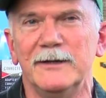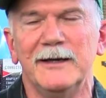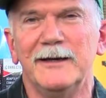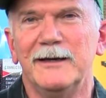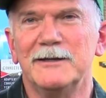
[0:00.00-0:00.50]
And
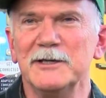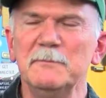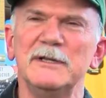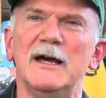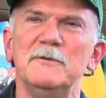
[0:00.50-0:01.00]

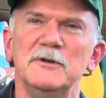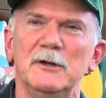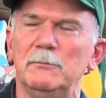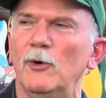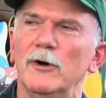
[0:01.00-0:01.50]
sometimes a
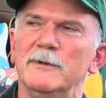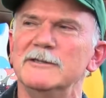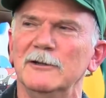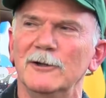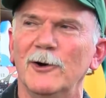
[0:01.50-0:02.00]
little boy
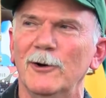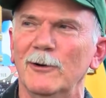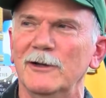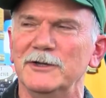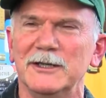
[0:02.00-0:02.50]
meets a little
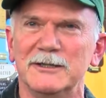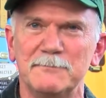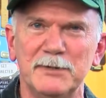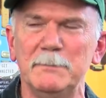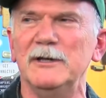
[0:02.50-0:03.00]
girl, and you get
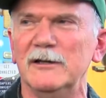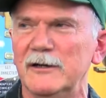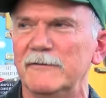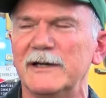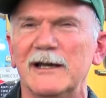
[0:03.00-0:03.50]
this puppy
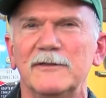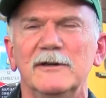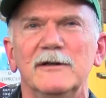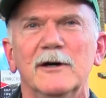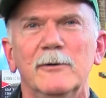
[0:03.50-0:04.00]
love kind of
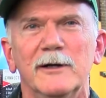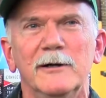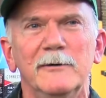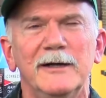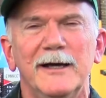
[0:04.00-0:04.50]
thing going
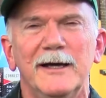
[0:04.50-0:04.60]
on.